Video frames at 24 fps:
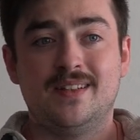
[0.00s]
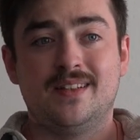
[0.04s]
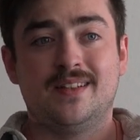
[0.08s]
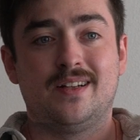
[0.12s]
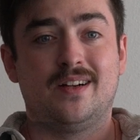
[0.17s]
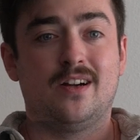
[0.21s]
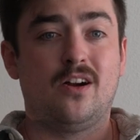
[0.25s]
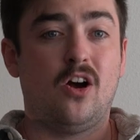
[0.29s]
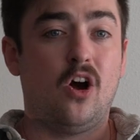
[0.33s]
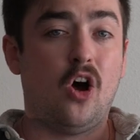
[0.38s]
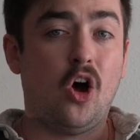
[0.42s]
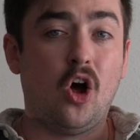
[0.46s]

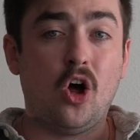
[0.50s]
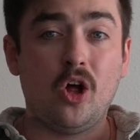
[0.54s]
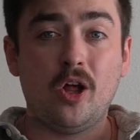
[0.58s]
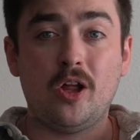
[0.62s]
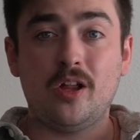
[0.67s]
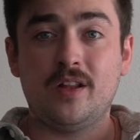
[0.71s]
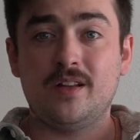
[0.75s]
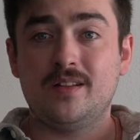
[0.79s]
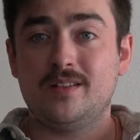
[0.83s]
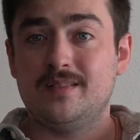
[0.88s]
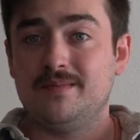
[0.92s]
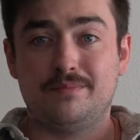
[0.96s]
they're
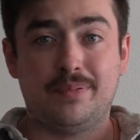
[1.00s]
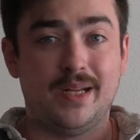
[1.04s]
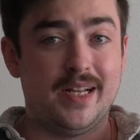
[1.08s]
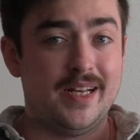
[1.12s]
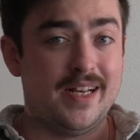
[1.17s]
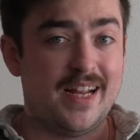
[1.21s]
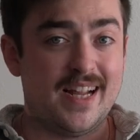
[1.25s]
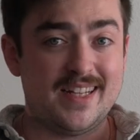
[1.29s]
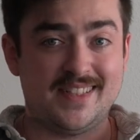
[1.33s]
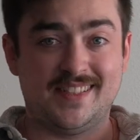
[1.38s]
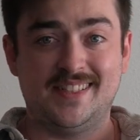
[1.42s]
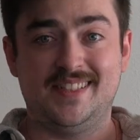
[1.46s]
all but
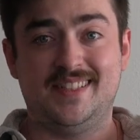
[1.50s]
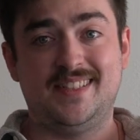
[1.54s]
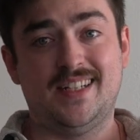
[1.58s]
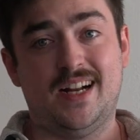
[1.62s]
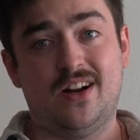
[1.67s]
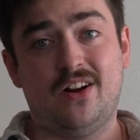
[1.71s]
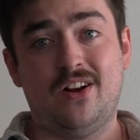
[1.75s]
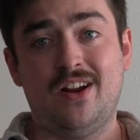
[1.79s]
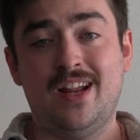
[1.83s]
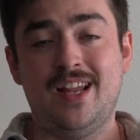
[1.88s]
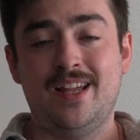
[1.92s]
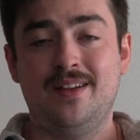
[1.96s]

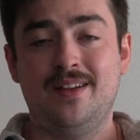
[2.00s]
necessary.